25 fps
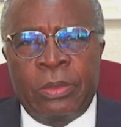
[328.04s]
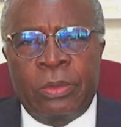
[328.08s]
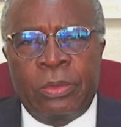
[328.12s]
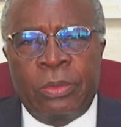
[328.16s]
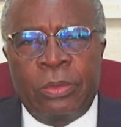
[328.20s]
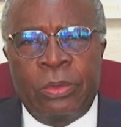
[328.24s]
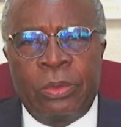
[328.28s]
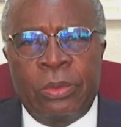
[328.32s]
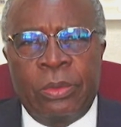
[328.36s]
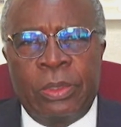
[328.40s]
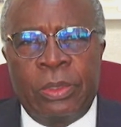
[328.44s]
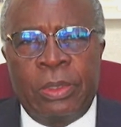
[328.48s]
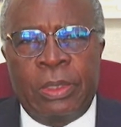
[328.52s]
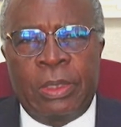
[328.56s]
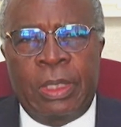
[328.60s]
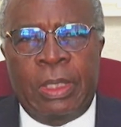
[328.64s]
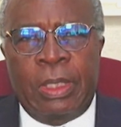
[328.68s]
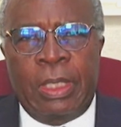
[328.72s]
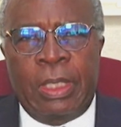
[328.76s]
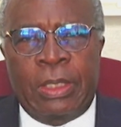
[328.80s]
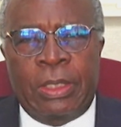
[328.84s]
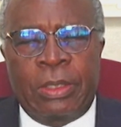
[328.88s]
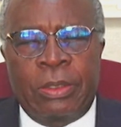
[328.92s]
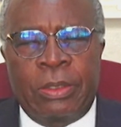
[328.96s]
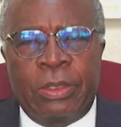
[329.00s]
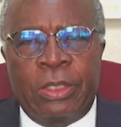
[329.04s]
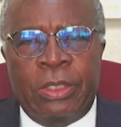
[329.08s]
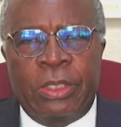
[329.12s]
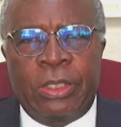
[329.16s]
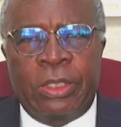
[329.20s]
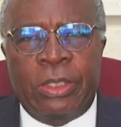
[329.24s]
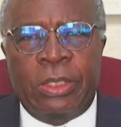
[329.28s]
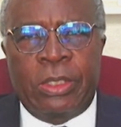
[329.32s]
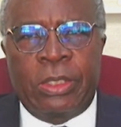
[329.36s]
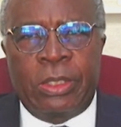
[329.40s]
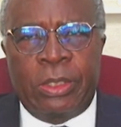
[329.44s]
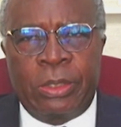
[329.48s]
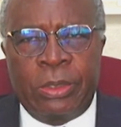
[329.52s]
to international
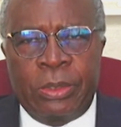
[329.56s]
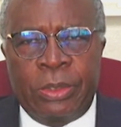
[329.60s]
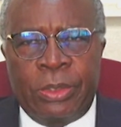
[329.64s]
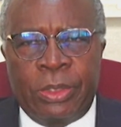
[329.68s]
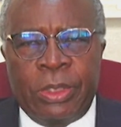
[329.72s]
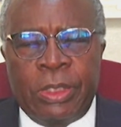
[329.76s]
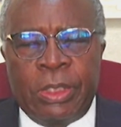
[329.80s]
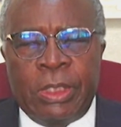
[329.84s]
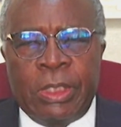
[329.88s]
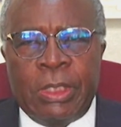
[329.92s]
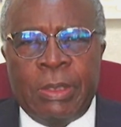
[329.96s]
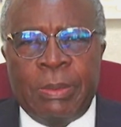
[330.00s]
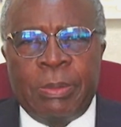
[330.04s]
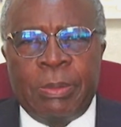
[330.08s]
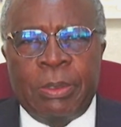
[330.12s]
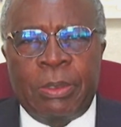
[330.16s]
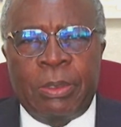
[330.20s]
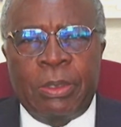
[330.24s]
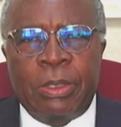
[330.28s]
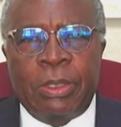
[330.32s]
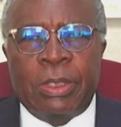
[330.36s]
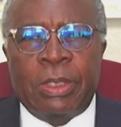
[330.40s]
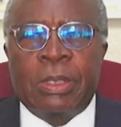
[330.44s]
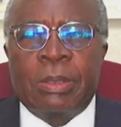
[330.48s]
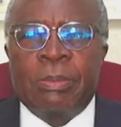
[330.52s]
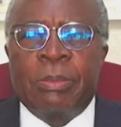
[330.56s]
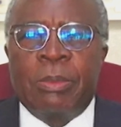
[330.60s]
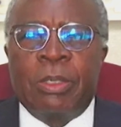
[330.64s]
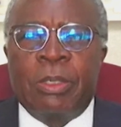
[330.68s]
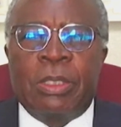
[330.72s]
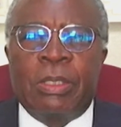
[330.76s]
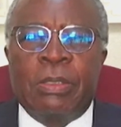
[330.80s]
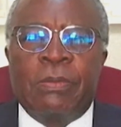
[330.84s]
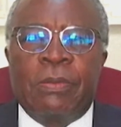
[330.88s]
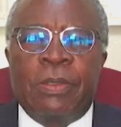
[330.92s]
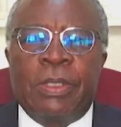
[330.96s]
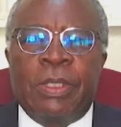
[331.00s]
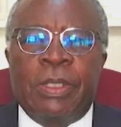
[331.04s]
institutions, because
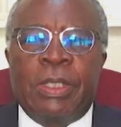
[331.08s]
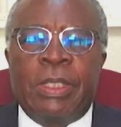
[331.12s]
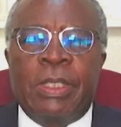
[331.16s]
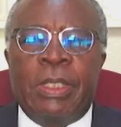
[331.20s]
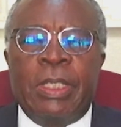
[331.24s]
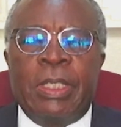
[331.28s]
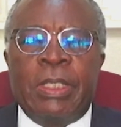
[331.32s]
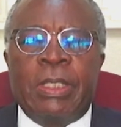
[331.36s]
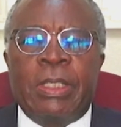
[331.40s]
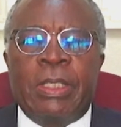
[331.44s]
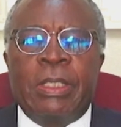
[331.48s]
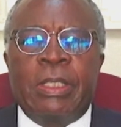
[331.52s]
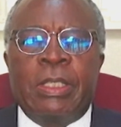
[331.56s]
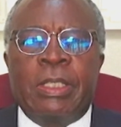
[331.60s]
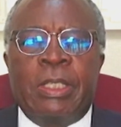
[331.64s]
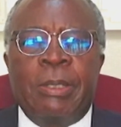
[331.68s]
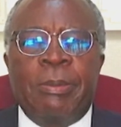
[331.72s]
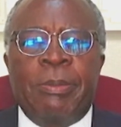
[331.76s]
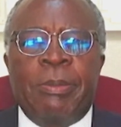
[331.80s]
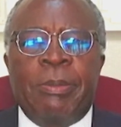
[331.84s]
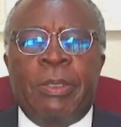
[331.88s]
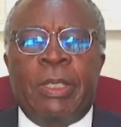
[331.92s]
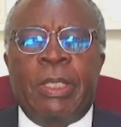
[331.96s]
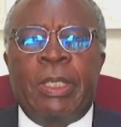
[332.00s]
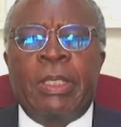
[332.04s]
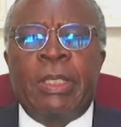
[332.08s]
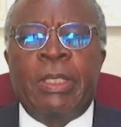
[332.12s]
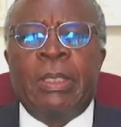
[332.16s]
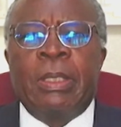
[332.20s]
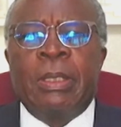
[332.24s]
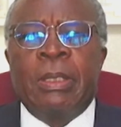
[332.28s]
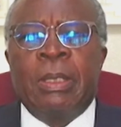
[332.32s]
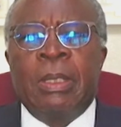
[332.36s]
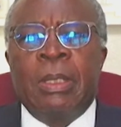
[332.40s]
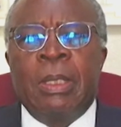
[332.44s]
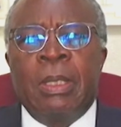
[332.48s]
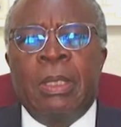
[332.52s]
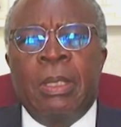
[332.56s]
most of this debt typically
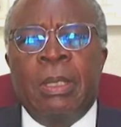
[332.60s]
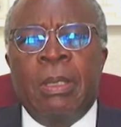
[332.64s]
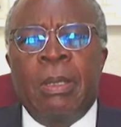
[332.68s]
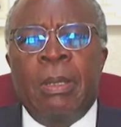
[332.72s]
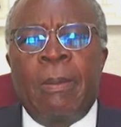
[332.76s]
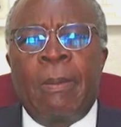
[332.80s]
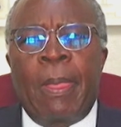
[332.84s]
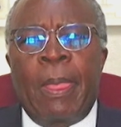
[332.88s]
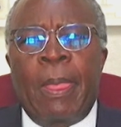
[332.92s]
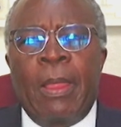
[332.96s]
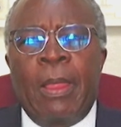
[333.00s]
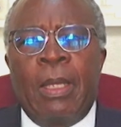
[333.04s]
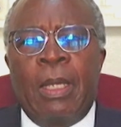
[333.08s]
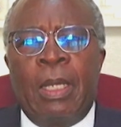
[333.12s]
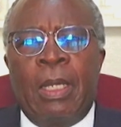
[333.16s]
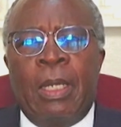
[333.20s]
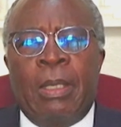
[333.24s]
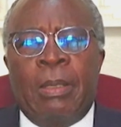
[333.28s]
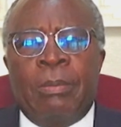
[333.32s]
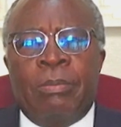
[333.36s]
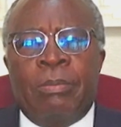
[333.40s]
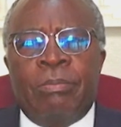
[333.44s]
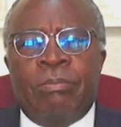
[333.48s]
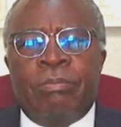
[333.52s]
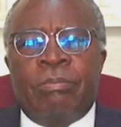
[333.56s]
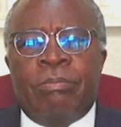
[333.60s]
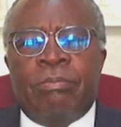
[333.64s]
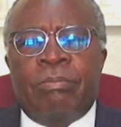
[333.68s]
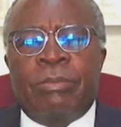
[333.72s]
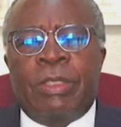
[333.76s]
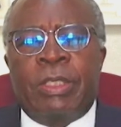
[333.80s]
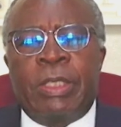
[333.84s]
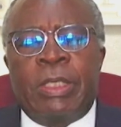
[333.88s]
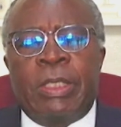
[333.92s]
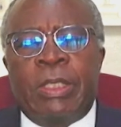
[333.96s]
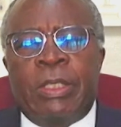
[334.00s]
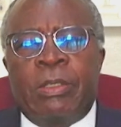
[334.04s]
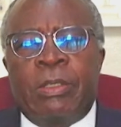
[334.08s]

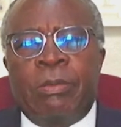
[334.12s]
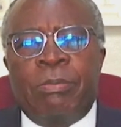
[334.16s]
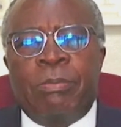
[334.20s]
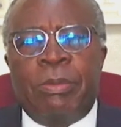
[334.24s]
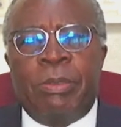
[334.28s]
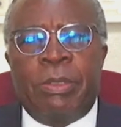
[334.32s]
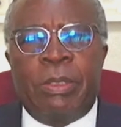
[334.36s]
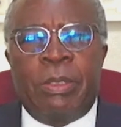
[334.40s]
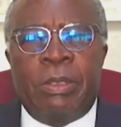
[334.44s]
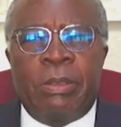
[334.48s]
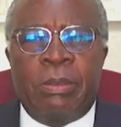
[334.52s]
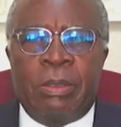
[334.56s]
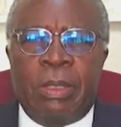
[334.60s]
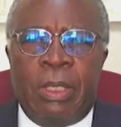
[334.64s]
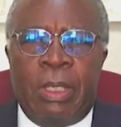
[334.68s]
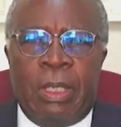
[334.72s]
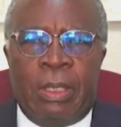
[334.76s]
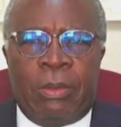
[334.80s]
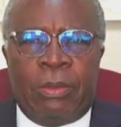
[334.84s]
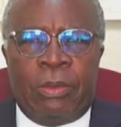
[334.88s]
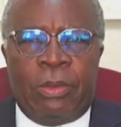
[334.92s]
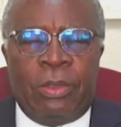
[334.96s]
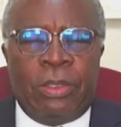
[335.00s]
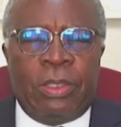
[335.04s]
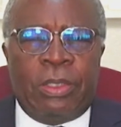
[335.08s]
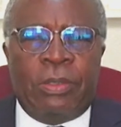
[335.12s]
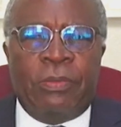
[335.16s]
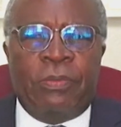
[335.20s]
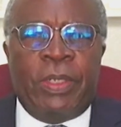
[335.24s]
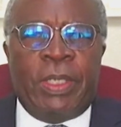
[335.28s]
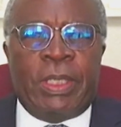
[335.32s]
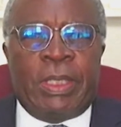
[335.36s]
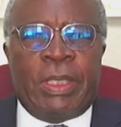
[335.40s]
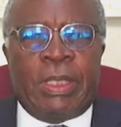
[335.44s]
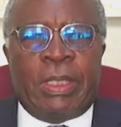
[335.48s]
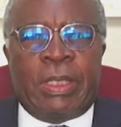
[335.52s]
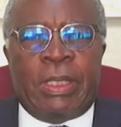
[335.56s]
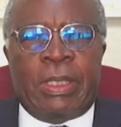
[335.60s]
tends to be across
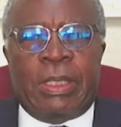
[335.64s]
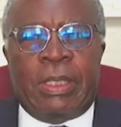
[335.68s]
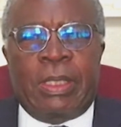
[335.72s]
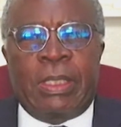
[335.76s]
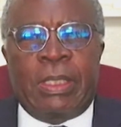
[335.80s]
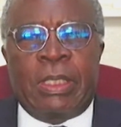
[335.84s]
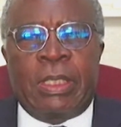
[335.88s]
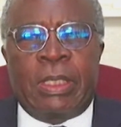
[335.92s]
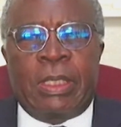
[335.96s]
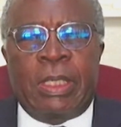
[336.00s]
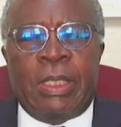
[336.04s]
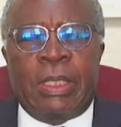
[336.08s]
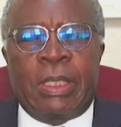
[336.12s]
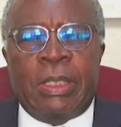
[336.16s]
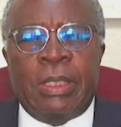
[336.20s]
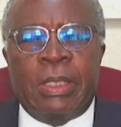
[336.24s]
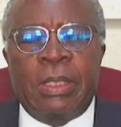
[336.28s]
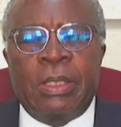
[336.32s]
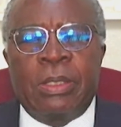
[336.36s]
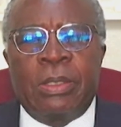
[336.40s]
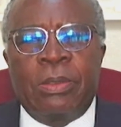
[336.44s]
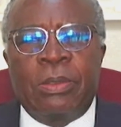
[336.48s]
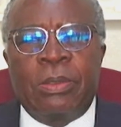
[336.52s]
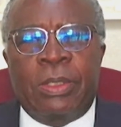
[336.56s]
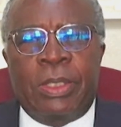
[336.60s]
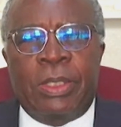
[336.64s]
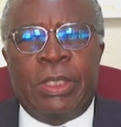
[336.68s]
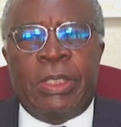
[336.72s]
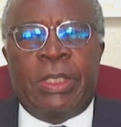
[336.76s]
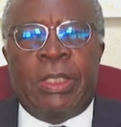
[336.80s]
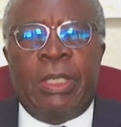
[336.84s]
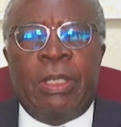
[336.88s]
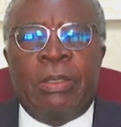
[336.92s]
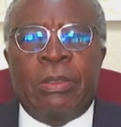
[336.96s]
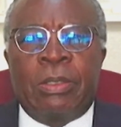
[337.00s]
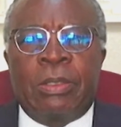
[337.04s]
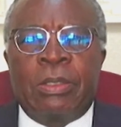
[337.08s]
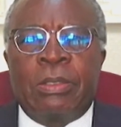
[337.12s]
various creditors. So reach
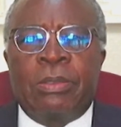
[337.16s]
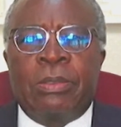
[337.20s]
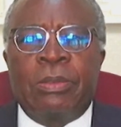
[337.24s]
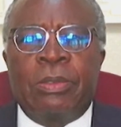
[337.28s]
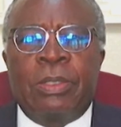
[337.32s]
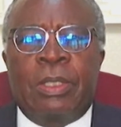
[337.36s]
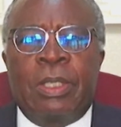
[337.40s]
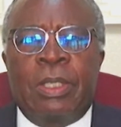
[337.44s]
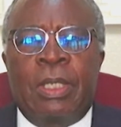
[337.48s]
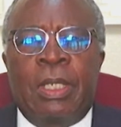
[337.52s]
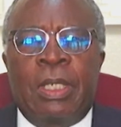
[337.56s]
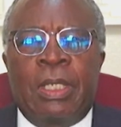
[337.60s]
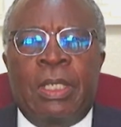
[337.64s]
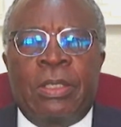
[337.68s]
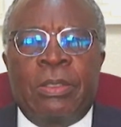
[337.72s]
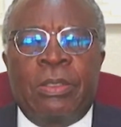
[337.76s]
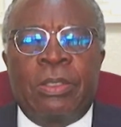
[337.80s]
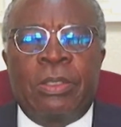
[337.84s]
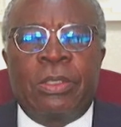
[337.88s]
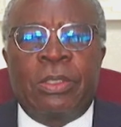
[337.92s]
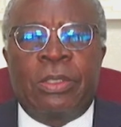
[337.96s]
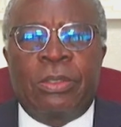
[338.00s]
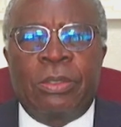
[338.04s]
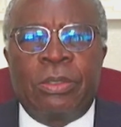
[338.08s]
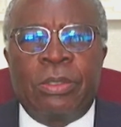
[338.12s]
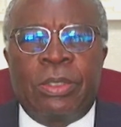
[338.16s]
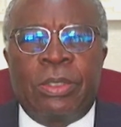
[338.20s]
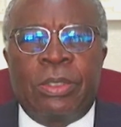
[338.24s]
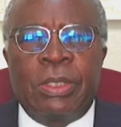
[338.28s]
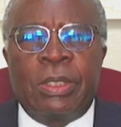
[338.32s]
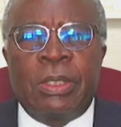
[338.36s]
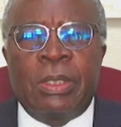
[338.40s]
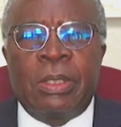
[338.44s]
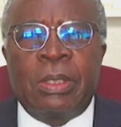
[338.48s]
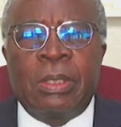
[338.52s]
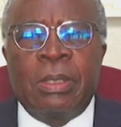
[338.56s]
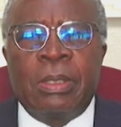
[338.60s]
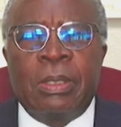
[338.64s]
out to international
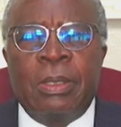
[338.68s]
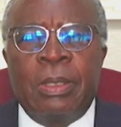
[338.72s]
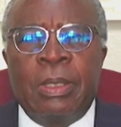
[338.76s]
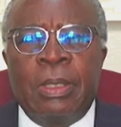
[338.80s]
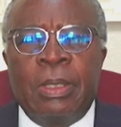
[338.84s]
institutions.